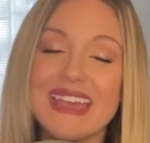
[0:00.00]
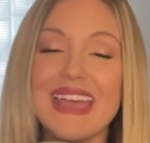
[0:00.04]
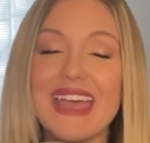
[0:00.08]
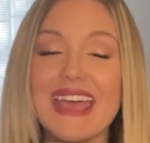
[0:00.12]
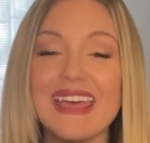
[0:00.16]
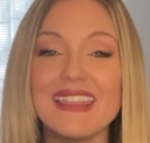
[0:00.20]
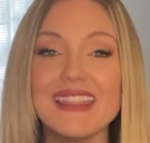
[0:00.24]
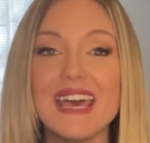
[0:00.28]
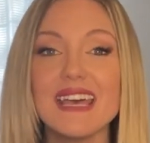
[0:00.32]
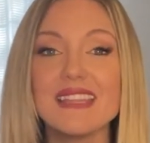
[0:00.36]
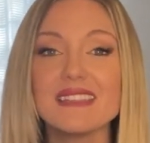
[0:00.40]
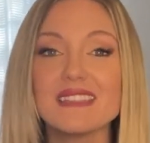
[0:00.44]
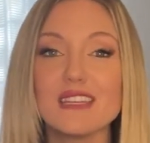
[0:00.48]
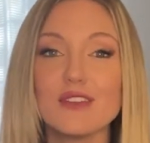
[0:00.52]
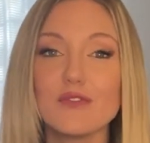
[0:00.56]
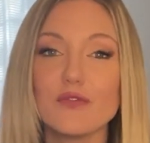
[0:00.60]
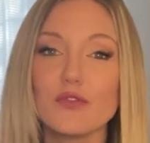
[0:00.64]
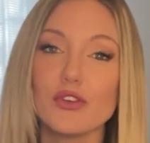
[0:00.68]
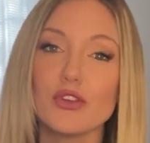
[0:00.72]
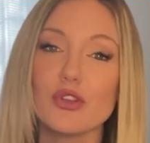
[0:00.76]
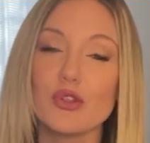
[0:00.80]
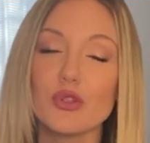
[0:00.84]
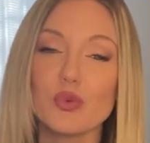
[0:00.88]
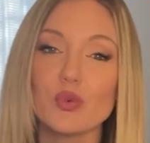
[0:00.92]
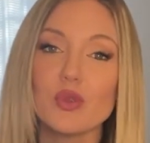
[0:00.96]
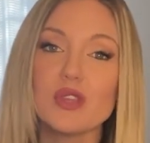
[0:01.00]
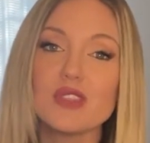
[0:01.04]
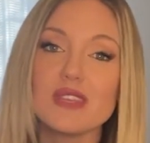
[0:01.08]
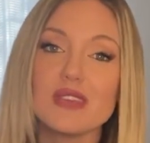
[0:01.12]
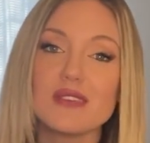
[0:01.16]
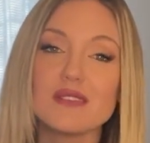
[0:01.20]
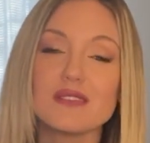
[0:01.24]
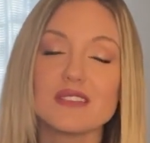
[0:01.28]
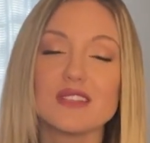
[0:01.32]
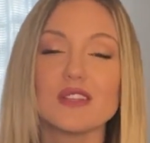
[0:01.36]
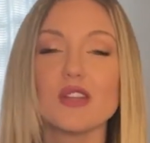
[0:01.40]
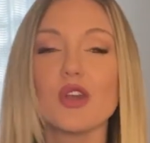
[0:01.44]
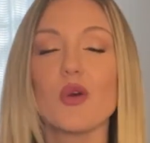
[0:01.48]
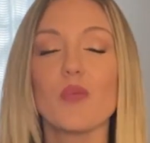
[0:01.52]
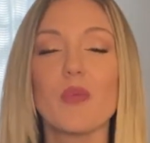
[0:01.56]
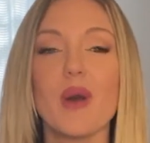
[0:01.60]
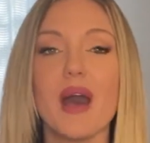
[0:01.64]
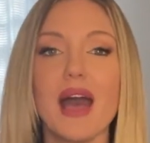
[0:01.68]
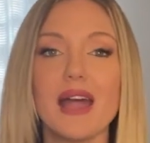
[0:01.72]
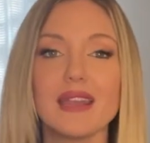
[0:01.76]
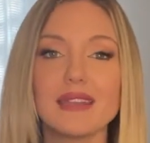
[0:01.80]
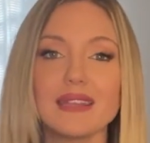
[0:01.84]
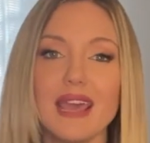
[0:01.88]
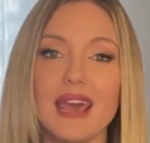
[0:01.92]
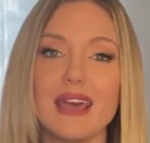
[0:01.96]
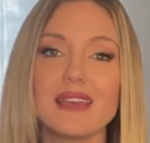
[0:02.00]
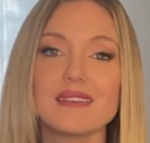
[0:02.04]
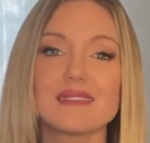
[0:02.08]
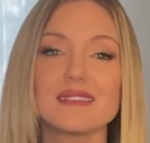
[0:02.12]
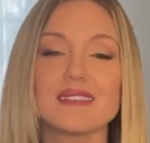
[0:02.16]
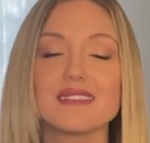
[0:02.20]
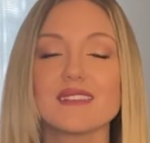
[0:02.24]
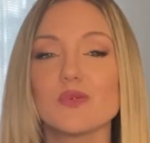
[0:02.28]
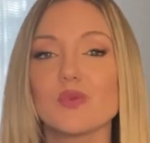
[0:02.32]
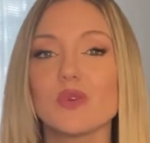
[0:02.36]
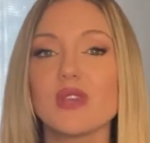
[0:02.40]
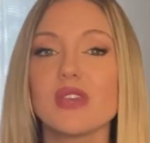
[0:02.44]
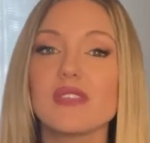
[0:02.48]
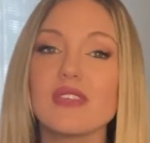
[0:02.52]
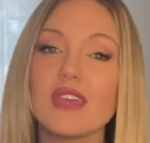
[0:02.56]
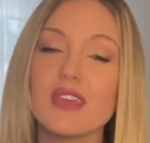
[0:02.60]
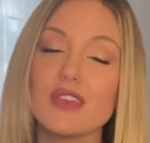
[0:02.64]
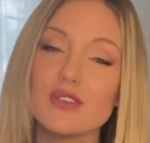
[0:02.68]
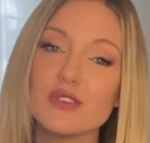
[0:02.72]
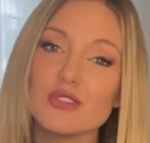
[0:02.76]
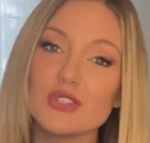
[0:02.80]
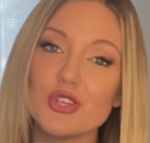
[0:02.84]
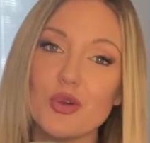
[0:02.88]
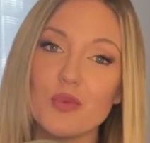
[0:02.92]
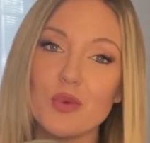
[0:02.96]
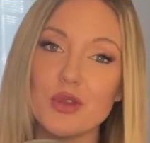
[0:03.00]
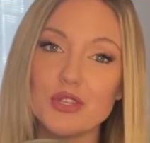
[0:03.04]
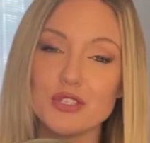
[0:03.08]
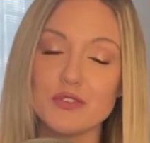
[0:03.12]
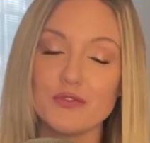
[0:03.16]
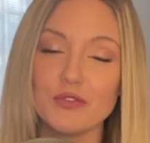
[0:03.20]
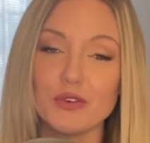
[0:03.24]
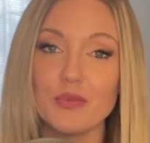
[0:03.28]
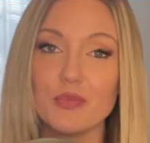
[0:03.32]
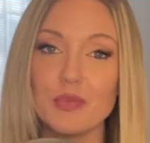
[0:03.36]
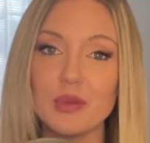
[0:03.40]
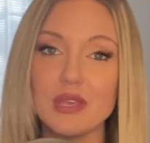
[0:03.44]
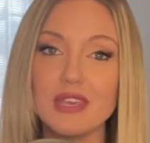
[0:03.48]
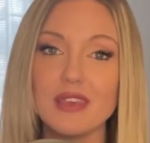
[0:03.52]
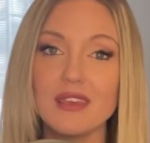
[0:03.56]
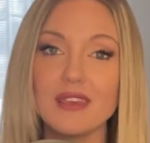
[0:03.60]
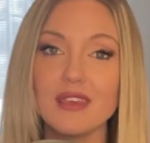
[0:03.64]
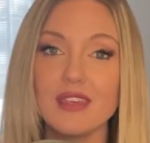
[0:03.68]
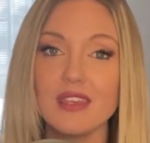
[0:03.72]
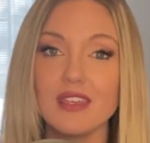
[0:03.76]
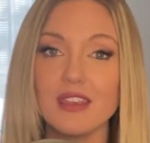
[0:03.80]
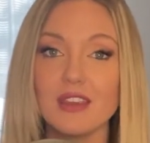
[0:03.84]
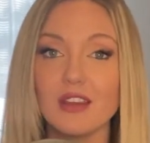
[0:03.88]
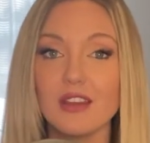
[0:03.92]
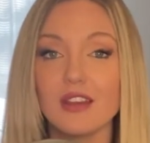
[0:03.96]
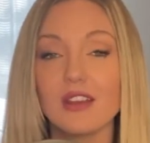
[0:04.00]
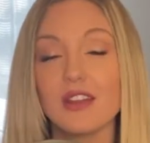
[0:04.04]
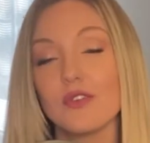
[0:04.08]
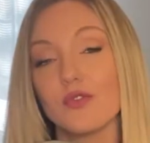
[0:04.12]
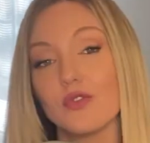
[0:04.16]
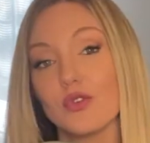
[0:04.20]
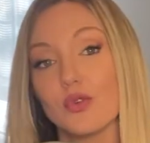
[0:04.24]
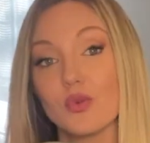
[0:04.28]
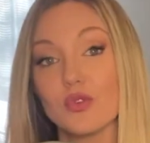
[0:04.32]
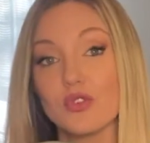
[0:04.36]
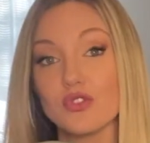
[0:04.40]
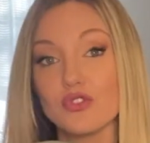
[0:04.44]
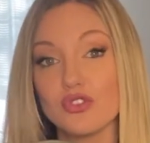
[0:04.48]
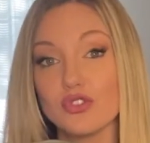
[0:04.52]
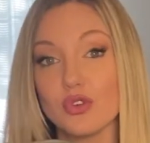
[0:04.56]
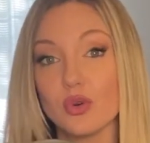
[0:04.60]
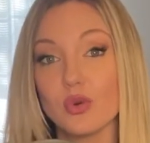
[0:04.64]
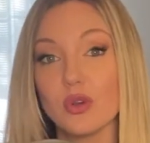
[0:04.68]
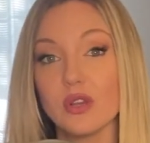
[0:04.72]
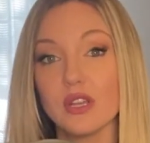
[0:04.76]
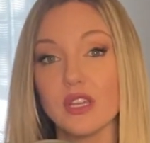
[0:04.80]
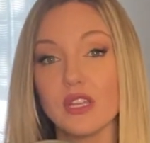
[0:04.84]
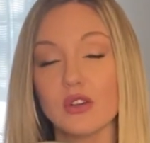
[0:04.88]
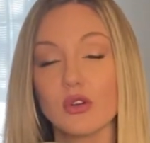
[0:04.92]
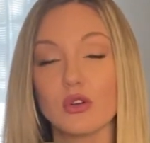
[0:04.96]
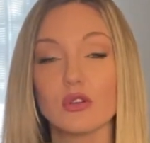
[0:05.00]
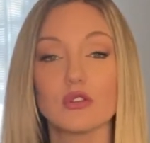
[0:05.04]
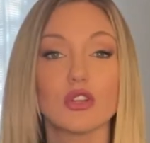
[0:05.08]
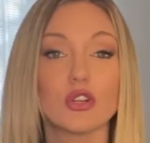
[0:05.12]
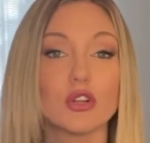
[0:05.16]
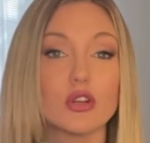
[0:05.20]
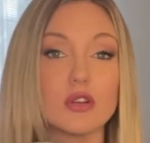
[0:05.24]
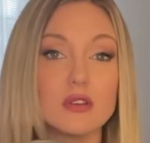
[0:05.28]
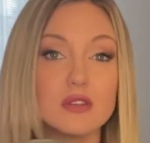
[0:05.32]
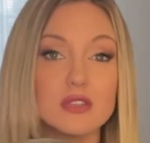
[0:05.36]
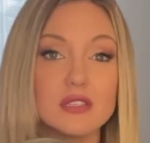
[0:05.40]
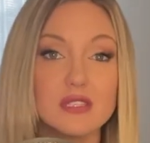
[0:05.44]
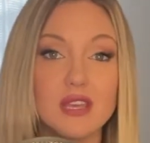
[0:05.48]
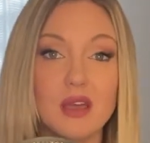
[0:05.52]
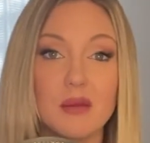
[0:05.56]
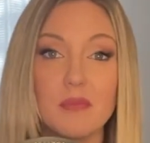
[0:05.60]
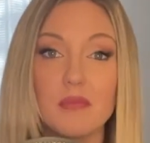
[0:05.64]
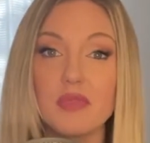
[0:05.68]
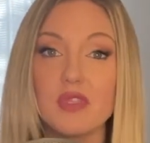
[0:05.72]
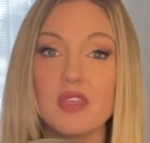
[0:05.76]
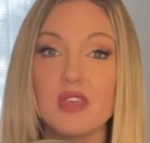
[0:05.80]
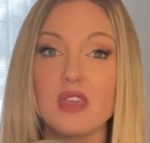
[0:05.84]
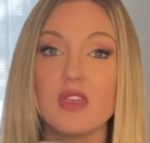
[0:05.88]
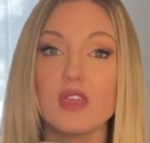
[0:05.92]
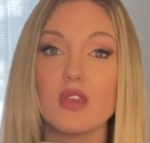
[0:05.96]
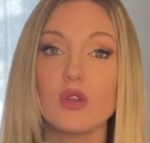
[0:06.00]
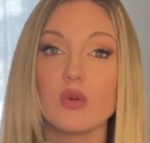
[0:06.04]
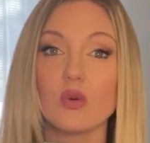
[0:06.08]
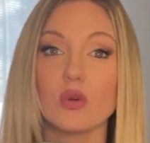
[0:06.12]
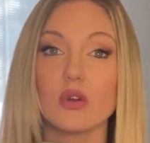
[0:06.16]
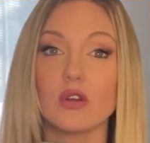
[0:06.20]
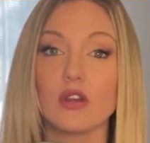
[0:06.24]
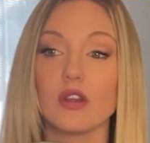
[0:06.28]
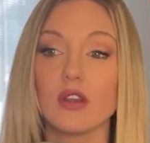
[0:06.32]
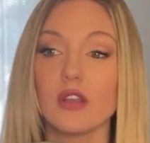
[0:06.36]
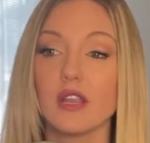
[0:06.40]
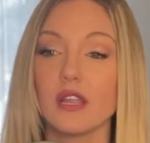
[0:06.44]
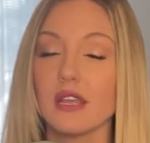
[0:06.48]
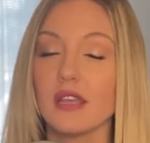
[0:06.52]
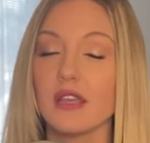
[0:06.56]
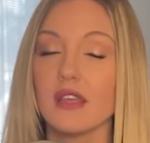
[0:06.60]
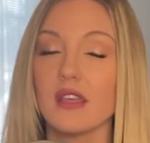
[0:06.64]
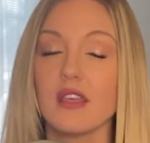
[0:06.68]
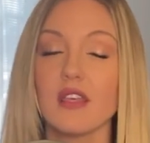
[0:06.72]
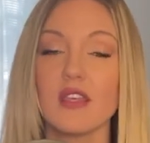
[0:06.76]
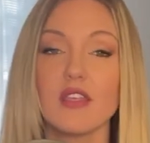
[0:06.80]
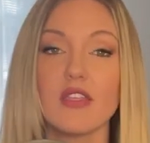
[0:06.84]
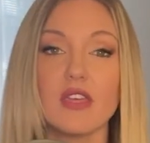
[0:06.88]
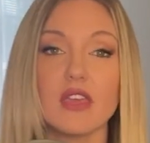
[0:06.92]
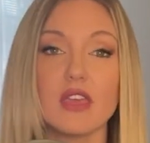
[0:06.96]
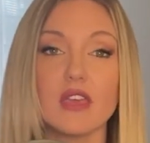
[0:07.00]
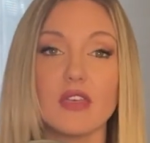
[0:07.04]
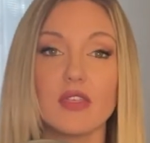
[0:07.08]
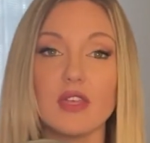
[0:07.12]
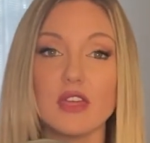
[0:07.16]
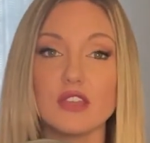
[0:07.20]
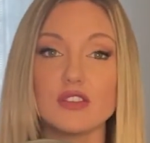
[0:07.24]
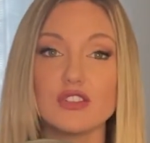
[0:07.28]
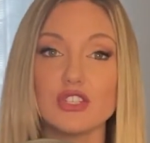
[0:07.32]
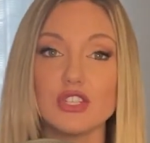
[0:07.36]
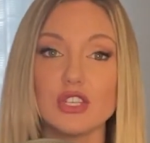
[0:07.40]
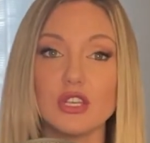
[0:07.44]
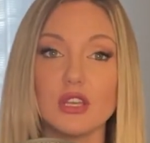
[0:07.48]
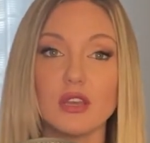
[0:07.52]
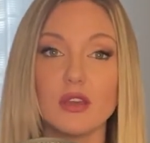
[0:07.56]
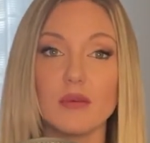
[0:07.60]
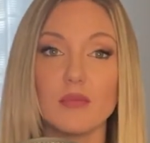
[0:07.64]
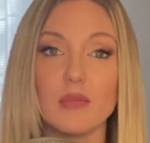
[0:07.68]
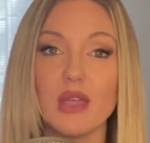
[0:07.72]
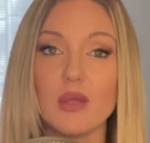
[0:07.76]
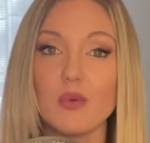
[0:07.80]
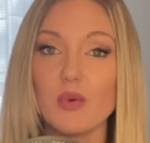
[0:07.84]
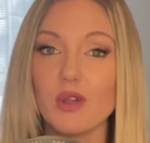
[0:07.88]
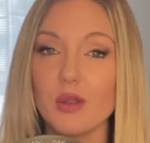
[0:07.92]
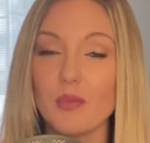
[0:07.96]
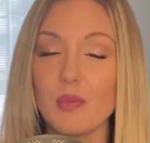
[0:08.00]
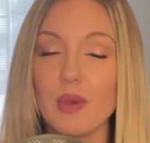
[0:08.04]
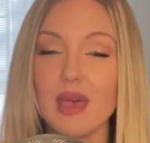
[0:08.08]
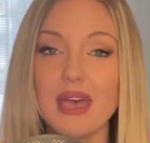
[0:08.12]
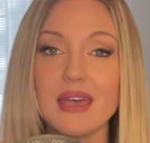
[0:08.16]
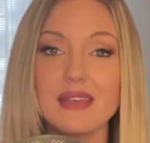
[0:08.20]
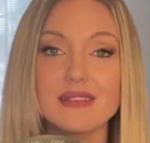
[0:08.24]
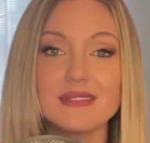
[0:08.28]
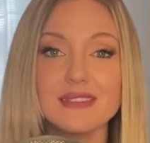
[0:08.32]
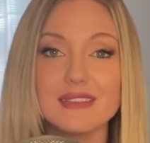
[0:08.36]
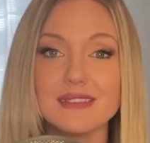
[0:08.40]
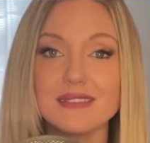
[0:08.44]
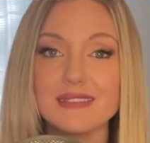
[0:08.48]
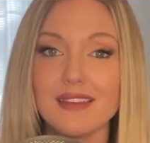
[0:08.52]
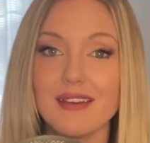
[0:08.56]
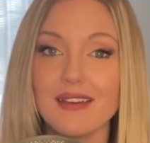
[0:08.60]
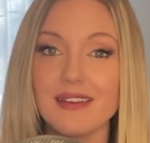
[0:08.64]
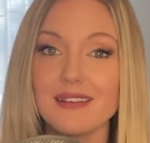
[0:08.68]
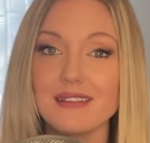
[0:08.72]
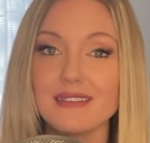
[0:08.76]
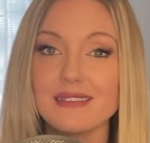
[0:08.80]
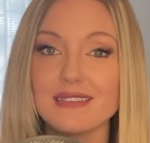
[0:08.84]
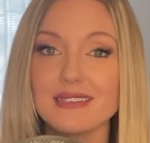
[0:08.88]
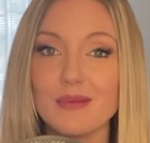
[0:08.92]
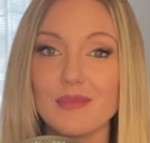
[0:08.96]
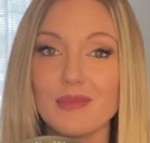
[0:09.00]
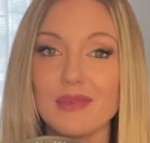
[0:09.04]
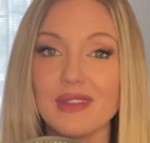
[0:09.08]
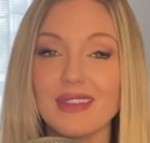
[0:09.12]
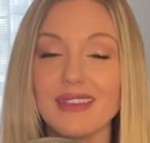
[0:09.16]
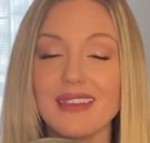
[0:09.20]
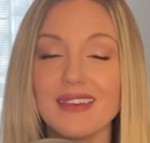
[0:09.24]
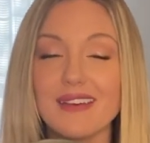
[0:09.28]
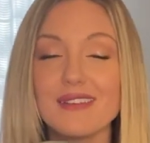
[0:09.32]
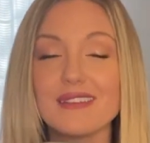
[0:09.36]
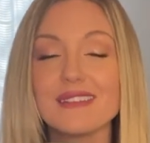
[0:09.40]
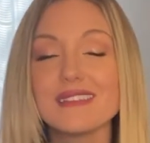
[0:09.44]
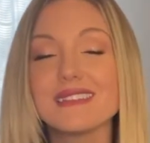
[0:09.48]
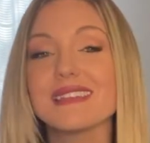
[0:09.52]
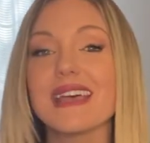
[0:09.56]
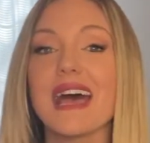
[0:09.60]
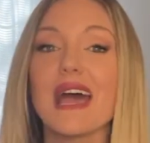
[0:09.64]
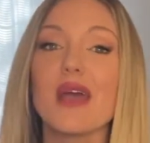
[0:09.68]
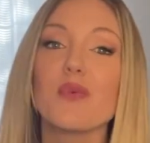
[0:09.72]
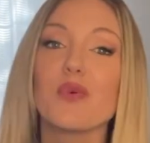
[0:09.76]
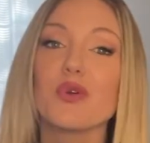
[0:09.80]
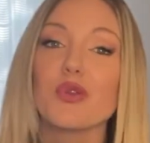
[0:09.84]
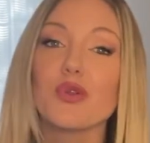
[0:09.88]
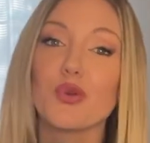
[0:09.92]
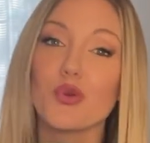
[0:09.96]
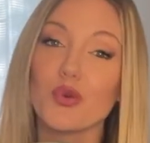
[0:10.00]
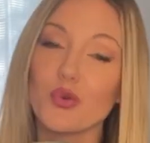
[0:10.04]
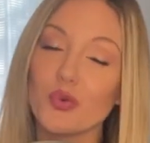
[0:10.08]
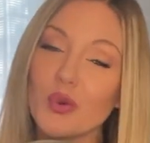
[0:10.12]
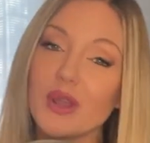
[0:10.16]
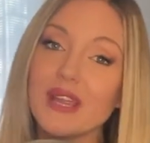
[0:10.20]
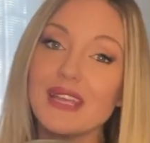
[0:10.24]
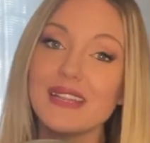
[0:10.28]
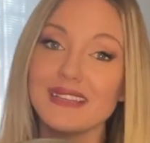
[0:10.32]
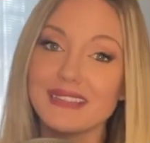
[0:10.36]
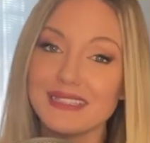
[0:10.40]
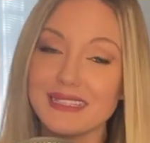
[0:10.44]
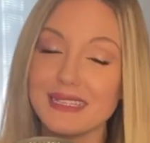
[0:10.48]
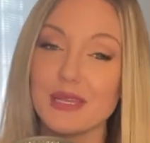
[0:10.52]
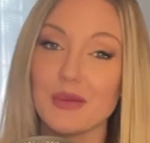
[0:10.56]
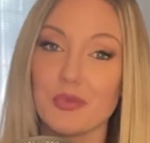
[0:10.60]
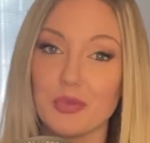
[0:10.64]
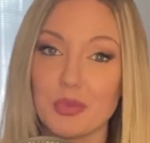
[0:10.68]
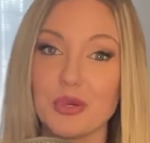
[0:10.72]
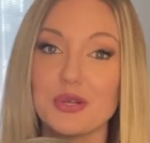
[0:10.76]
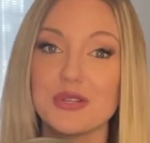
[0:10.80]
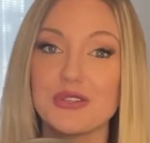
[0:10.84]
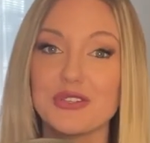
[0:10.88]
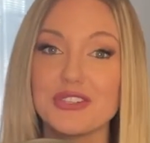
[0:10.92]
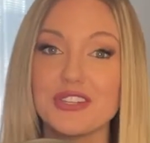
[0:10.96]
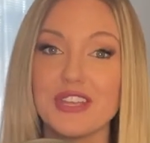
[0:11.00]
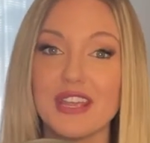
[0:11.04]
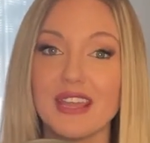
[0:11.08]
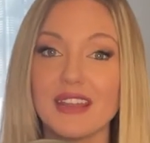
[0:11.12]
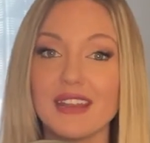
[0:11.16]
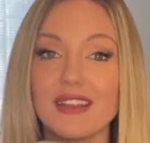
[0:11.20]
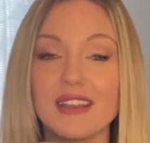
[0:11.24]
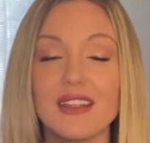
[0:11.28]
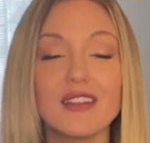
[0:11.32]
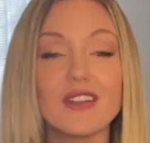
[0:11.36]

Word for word: And that's it for your Three Things to Know podcast this week. Thank you so much for being here. If you enjoyed or learned something, or think that you might want to pass this on to somebody else, I would greatly appreciate it.